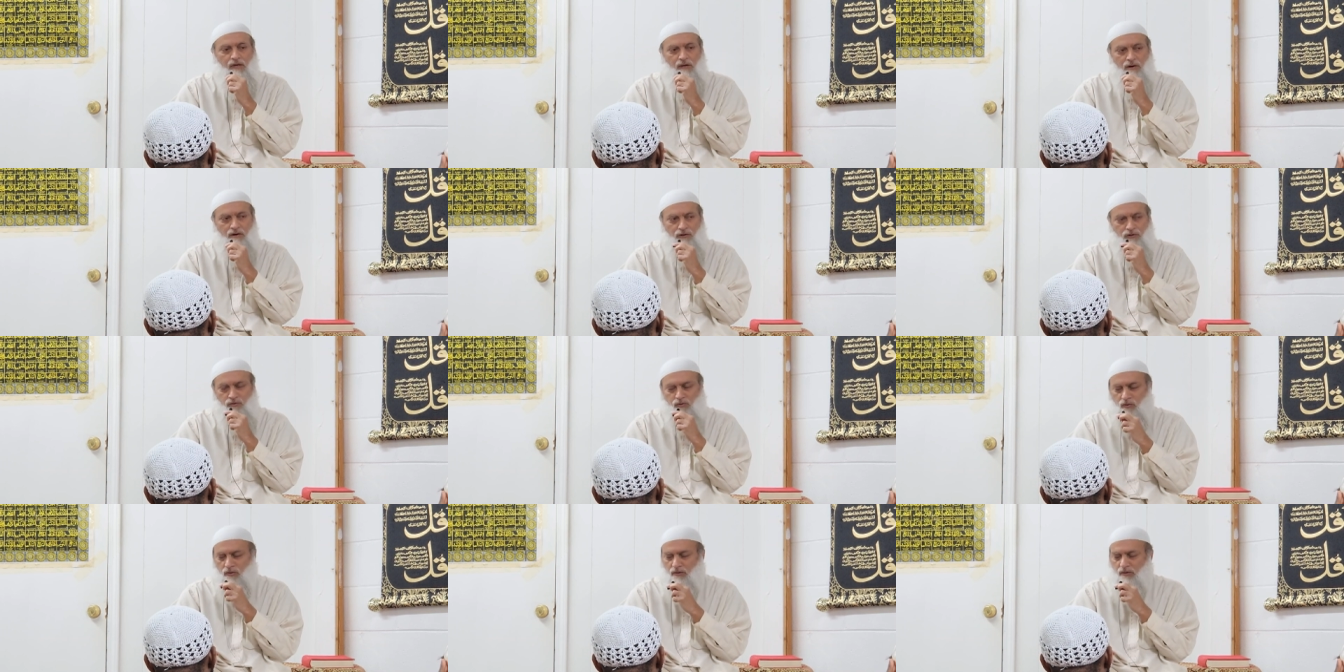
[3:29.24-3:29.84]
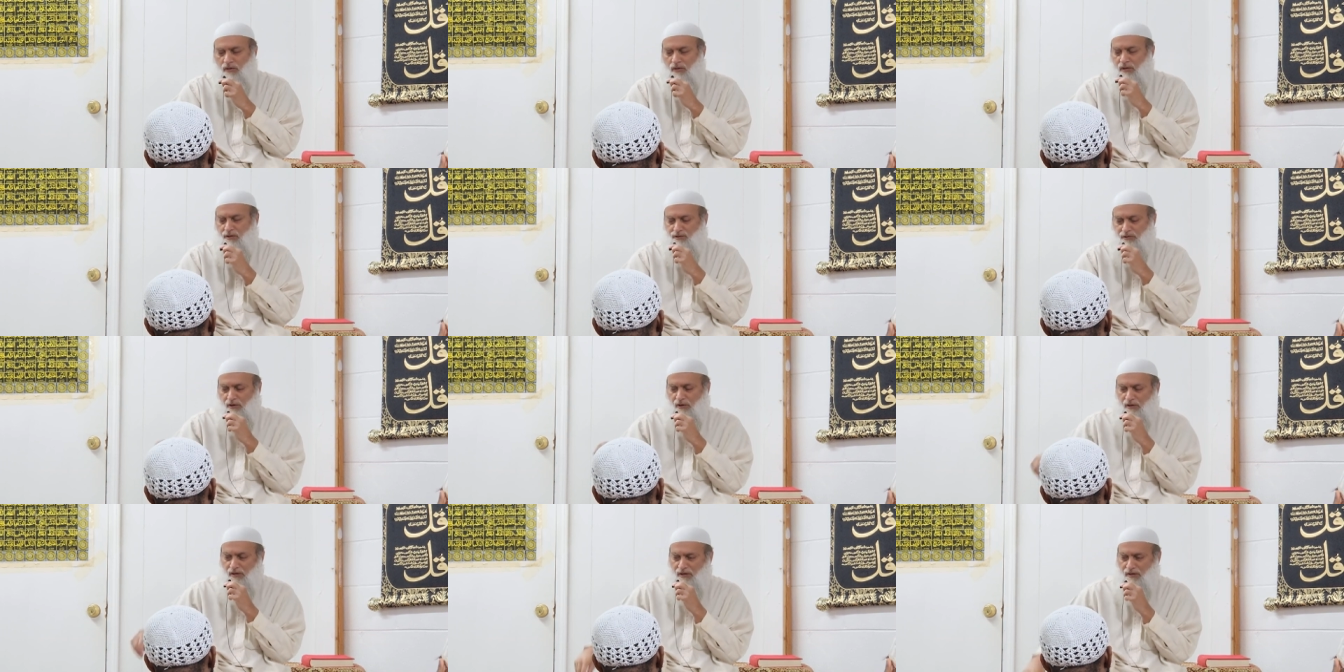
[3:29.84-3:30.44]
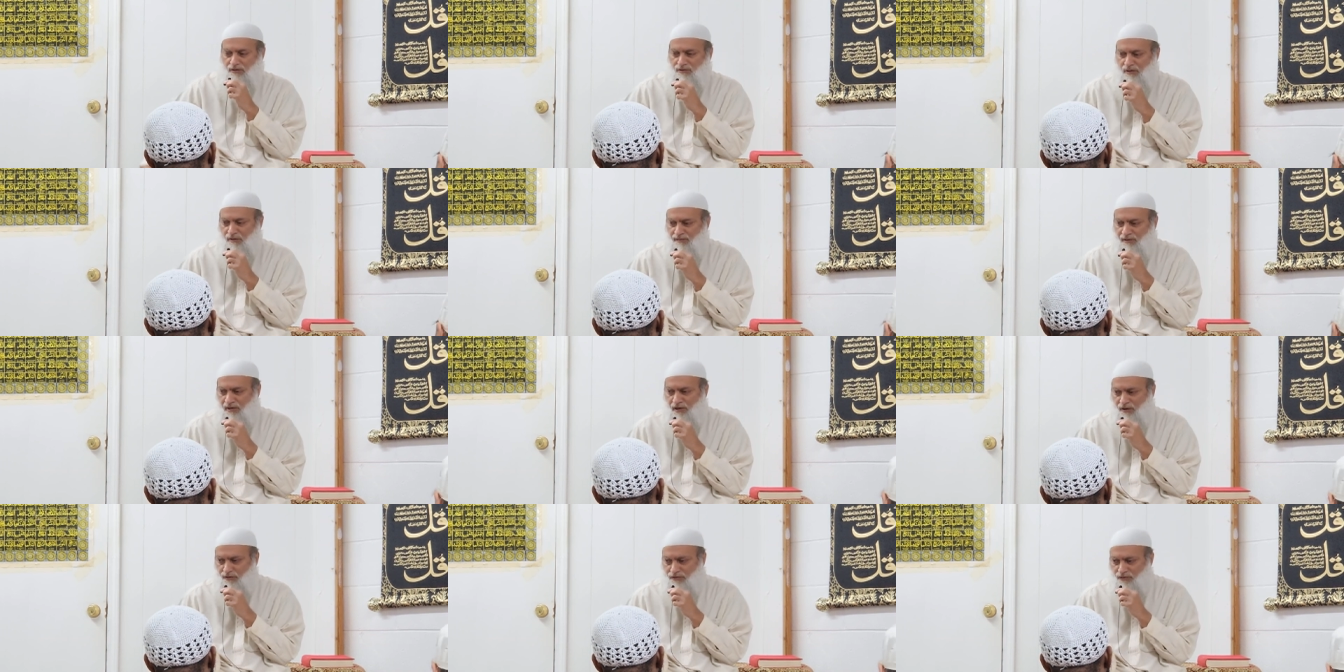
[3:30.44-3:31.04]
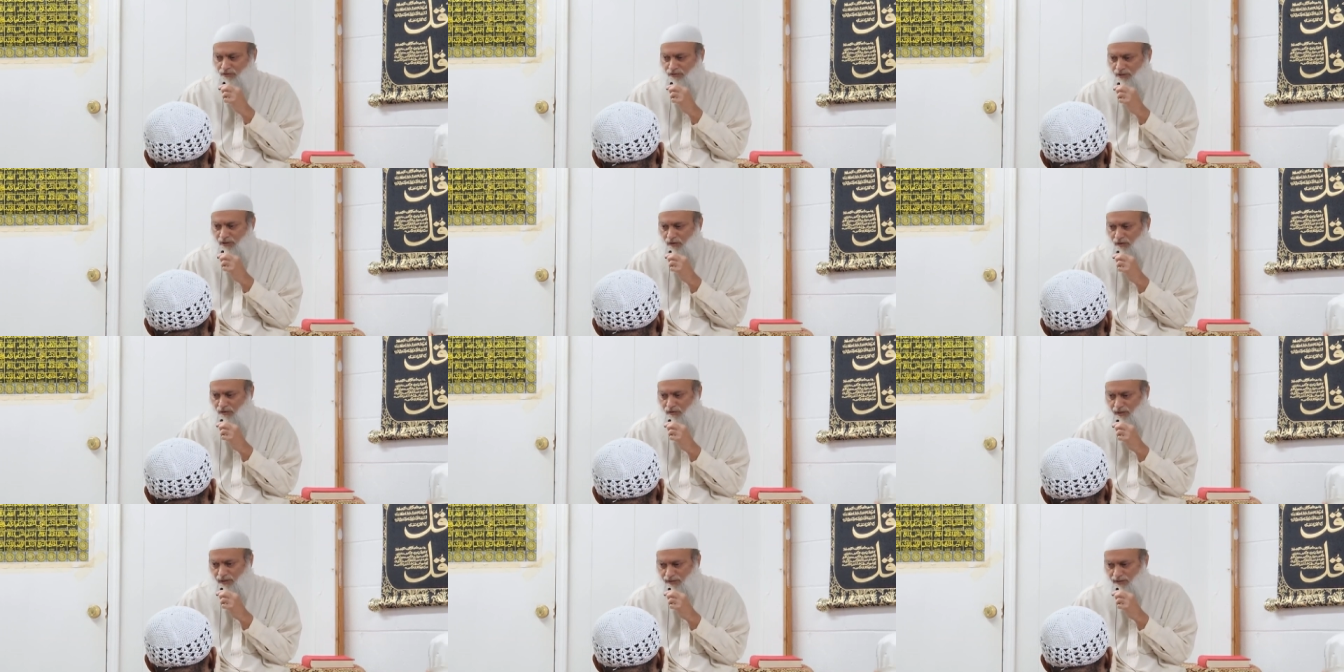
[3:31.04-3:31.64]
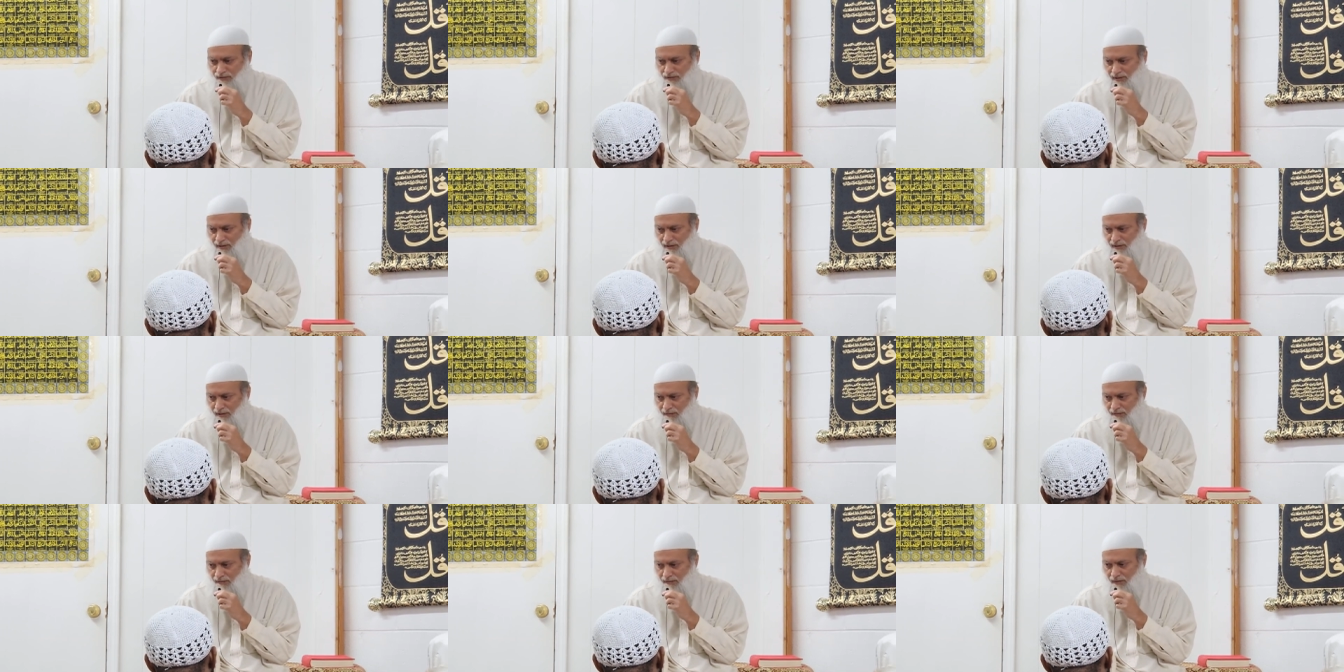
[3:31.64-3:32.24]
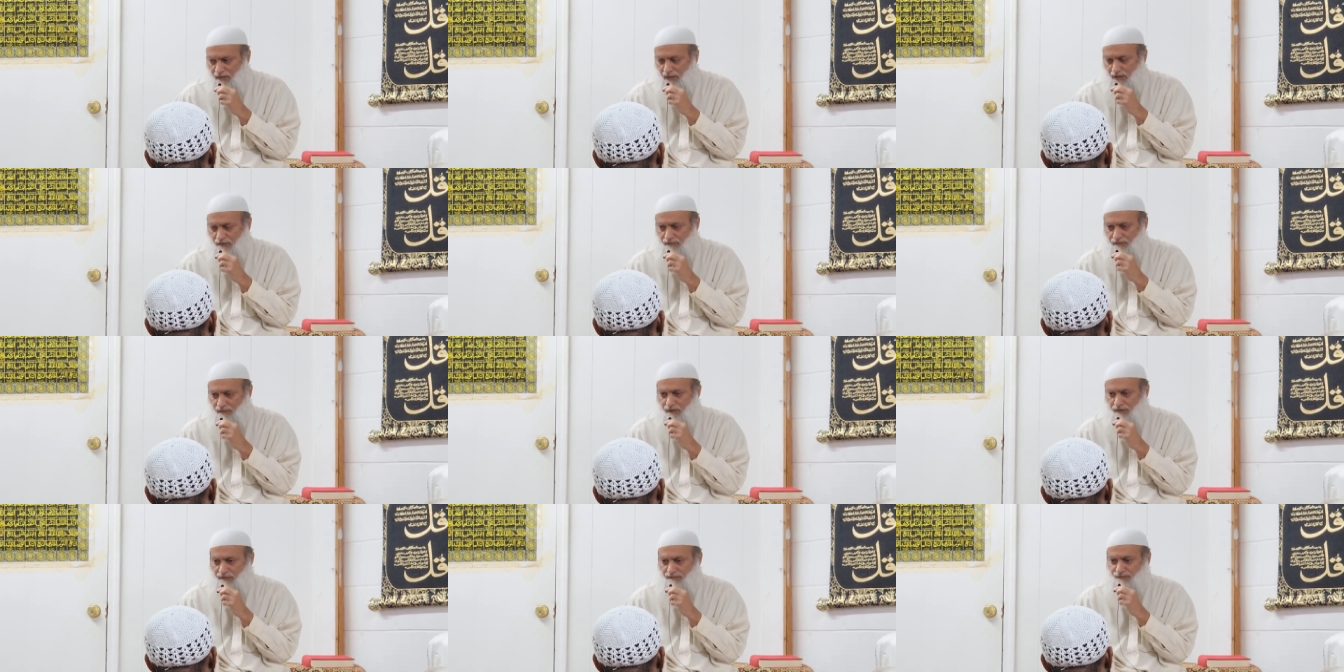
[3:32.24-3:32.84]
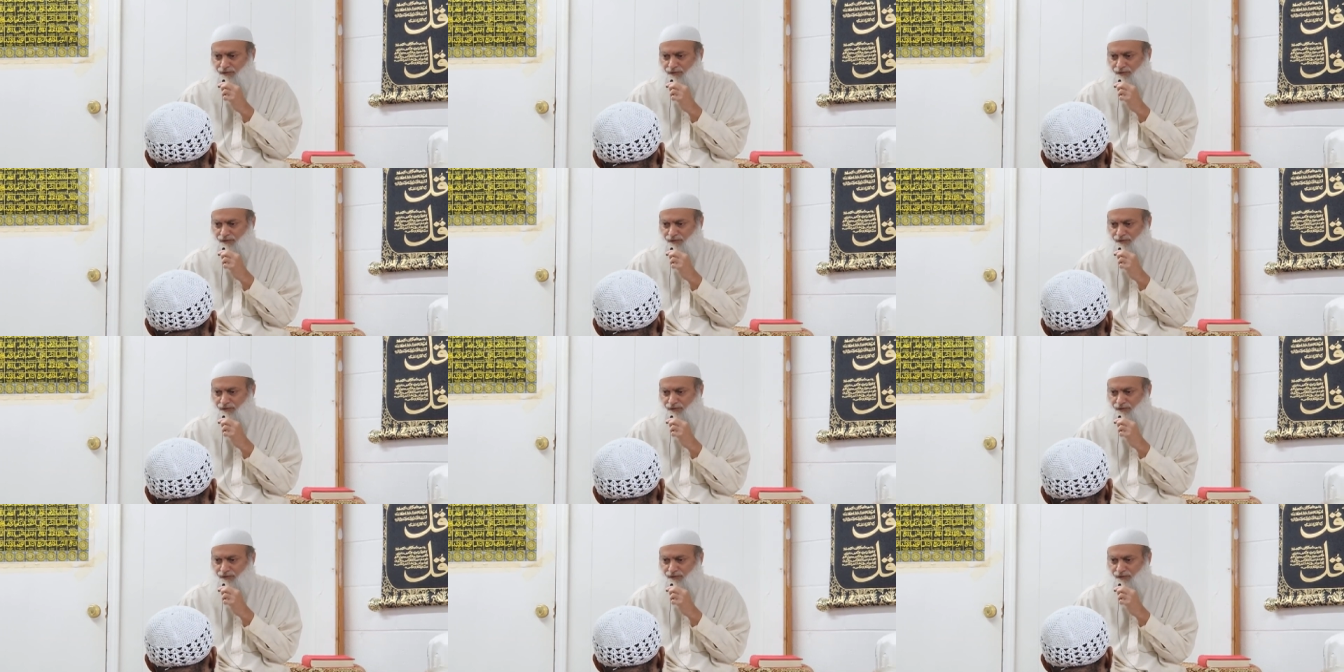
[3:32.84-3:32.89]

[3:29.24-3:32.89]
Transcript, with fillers: Rasulullah sallallahu he also told us that the believer